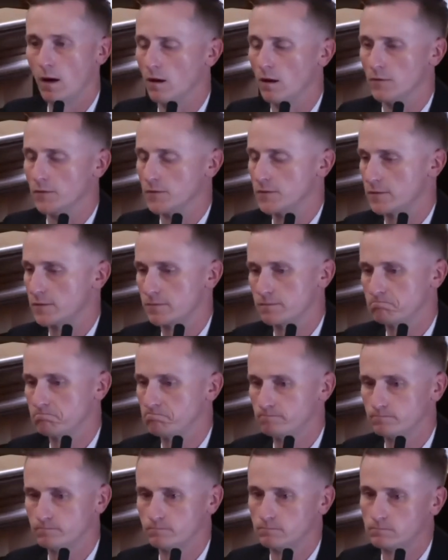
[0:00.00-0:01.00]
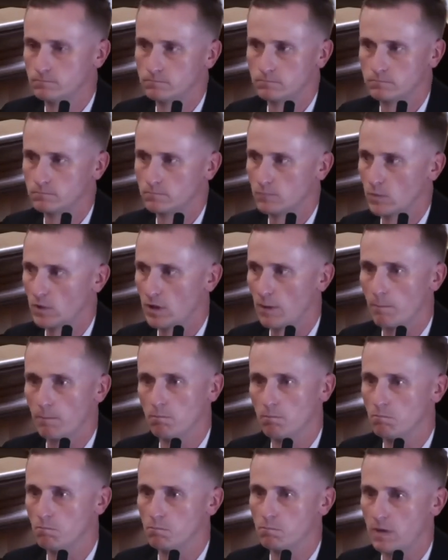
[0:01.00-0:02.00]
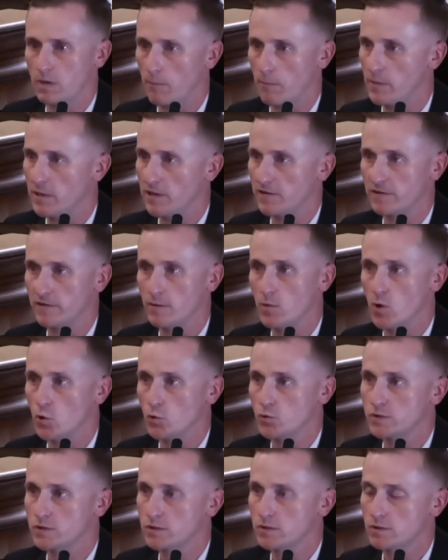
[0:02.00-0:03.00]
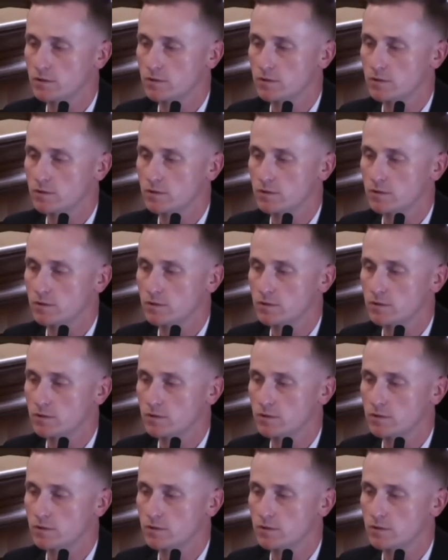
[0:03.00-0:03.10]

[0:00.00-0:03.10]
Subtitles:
It was a couple minutes at the most.